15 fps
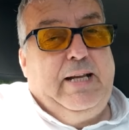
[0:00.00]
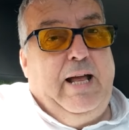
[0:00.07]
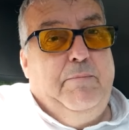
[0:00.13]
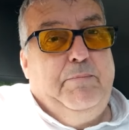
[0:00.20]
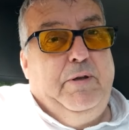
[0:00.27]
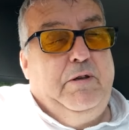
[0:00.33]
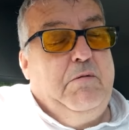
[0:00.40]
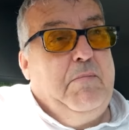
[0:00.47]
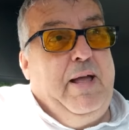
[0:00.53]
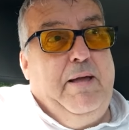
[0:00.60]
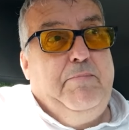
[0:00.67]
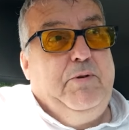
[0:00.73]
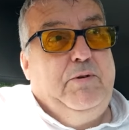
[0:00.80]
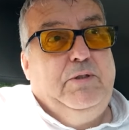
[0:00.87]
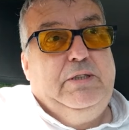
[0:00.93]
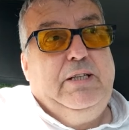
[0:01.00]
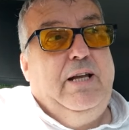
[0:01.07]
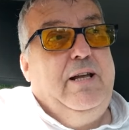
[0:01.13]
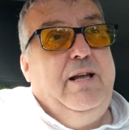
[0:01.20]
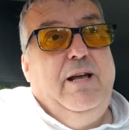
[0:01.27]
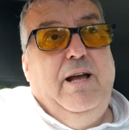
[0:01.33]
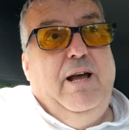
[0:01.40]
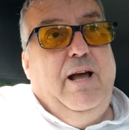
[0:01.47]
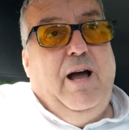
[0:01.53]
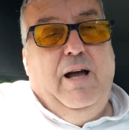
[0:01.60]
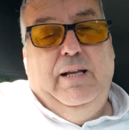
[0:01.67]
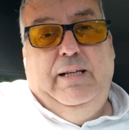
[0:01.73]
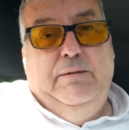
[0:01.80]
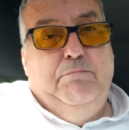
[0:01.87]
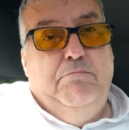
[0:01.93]
at Birmingham Airport.
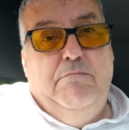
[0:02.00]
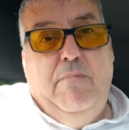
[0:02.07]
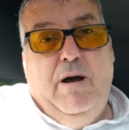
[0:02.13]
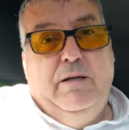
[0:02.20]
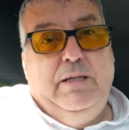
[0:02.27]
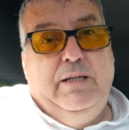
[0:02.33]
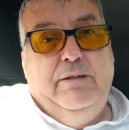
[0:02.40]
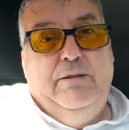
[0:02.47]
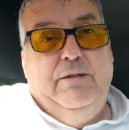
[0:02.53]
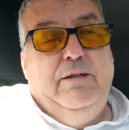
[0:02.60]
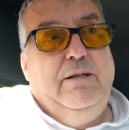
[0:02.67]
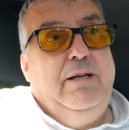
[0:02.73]
Modern,